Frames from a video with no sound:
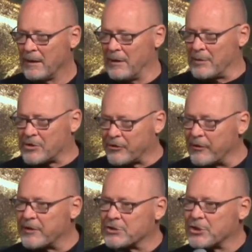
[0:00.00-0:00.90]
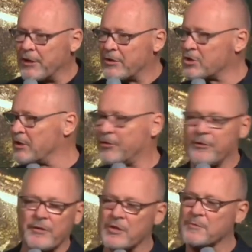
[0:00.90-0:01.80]
It was through the church and
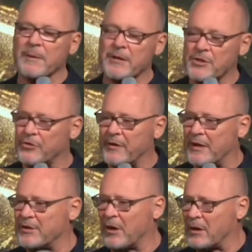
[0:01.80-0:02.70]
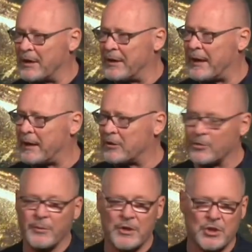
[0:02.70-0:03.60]
through this ministry that Darlene had to
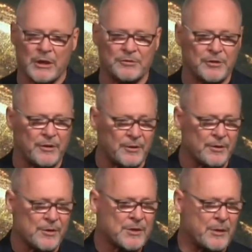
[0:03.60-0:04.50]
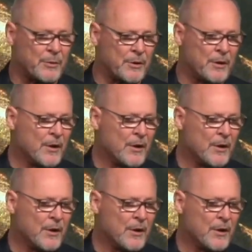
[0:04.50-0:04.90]
reach out to girls that were